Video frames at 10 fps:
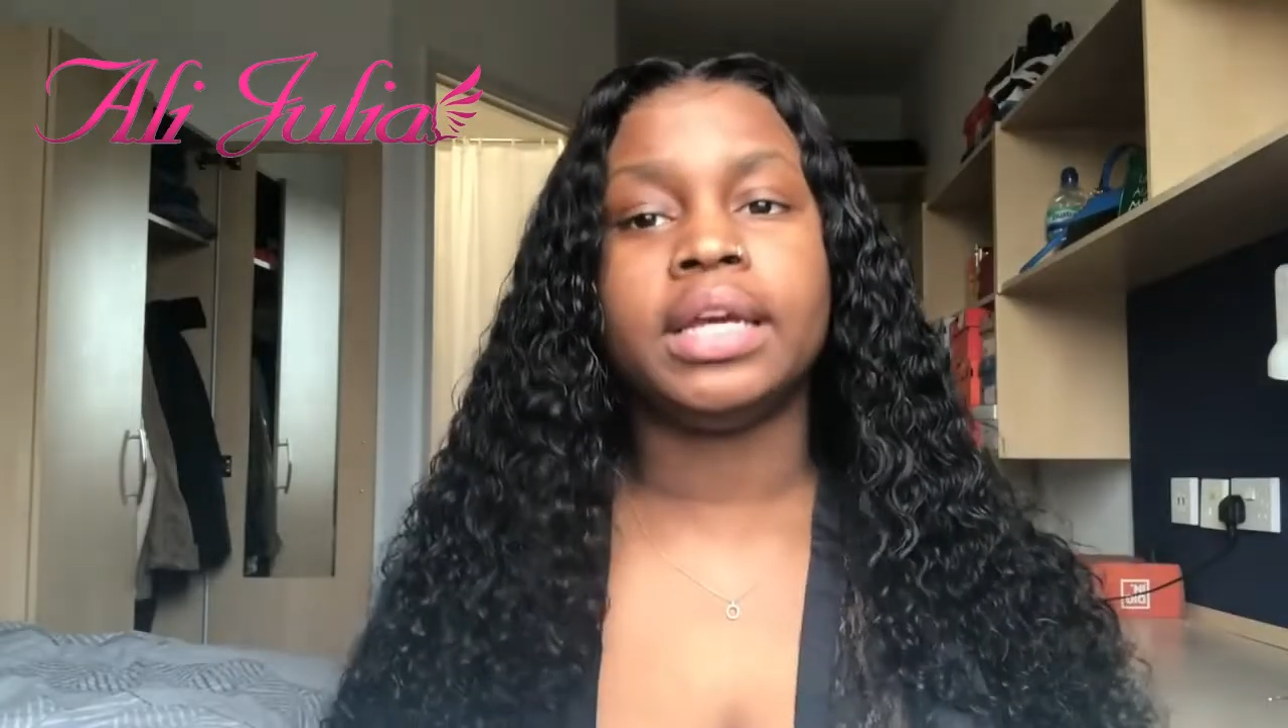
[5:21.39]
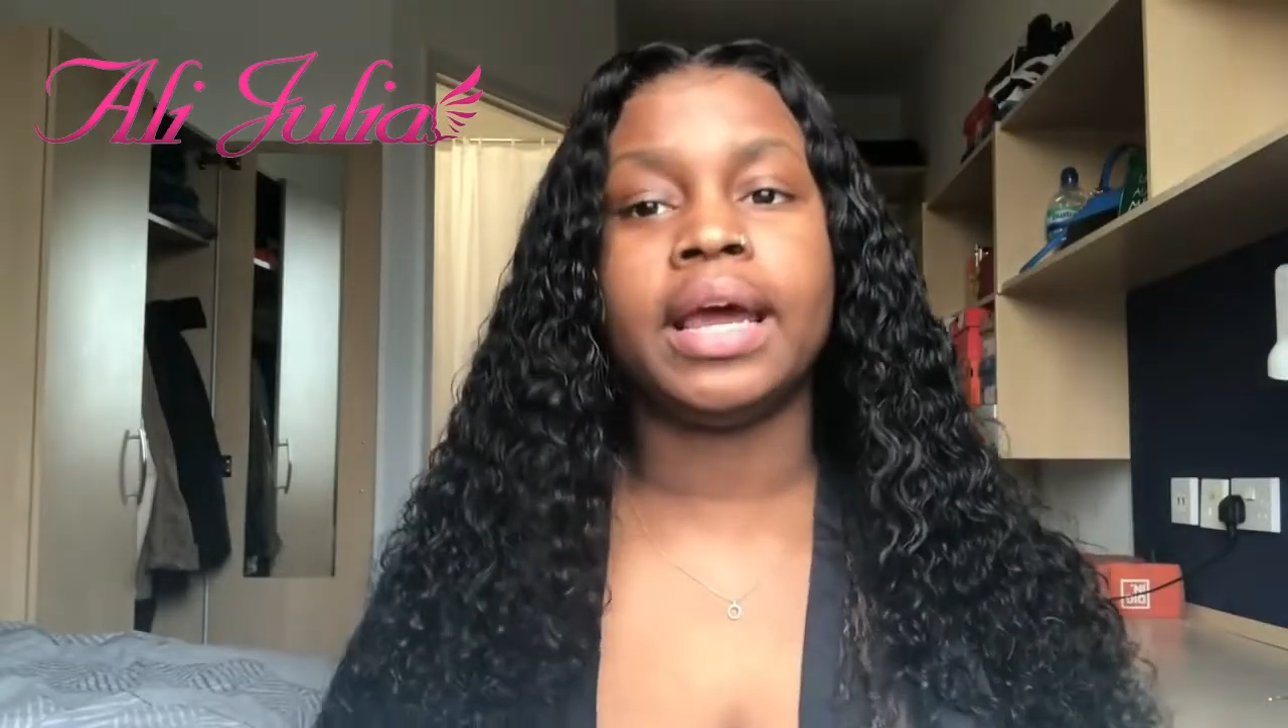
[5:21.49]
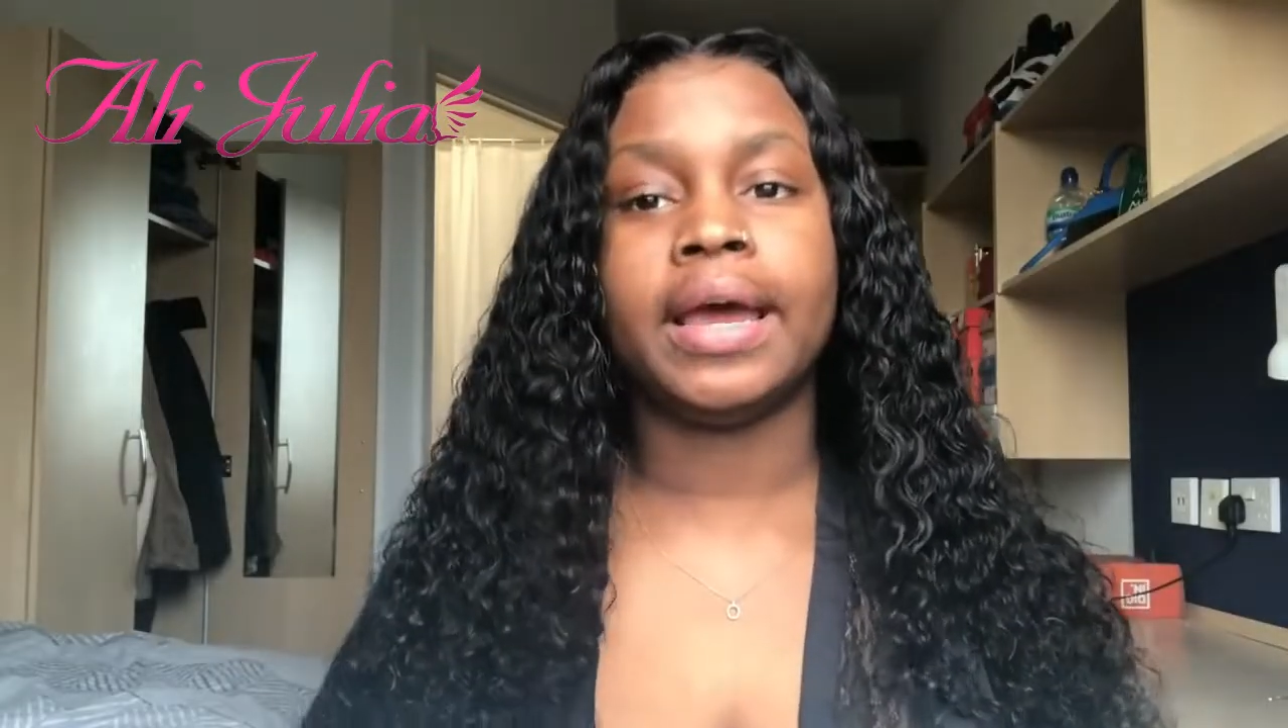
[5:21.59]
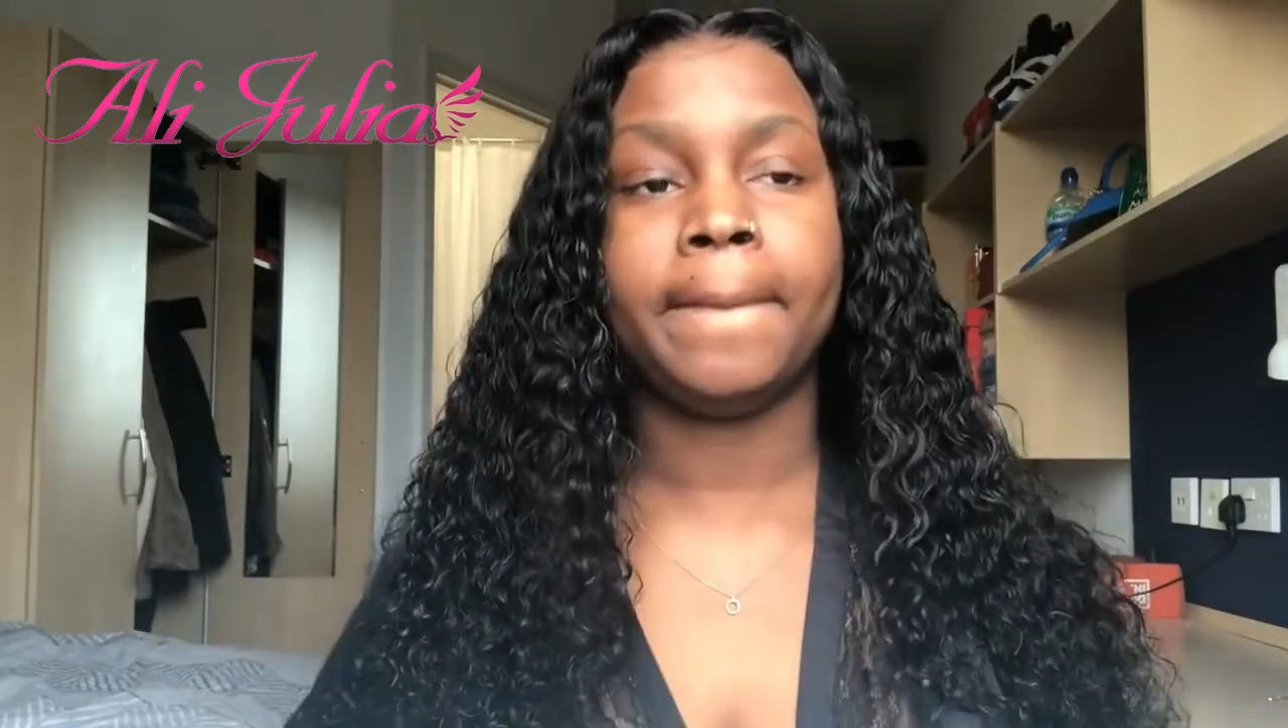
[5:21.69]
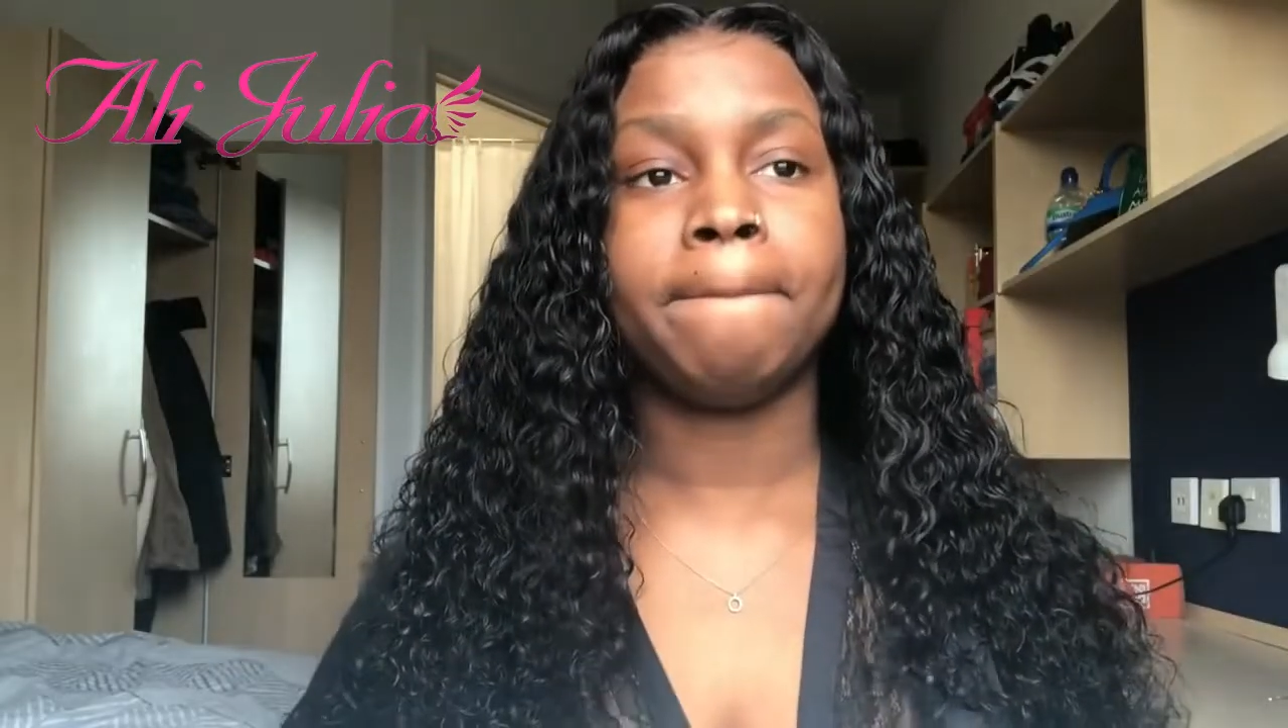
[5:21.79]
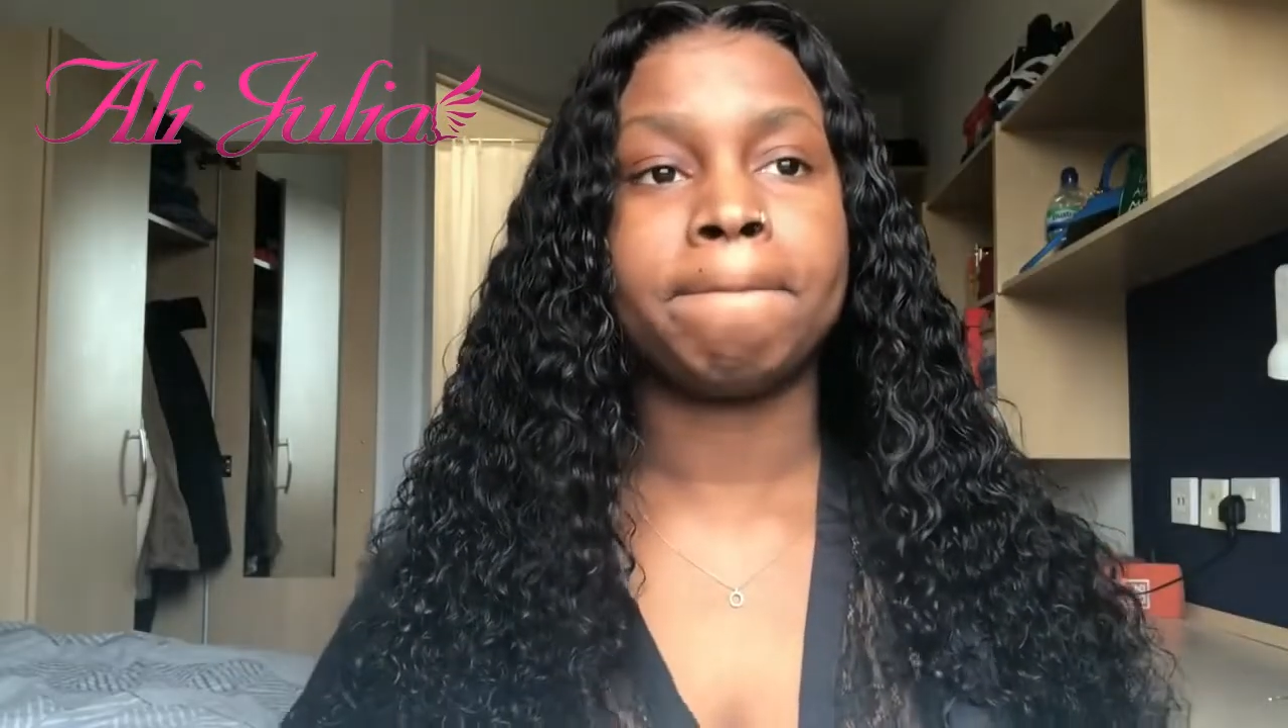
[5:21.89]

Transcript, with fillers: hair,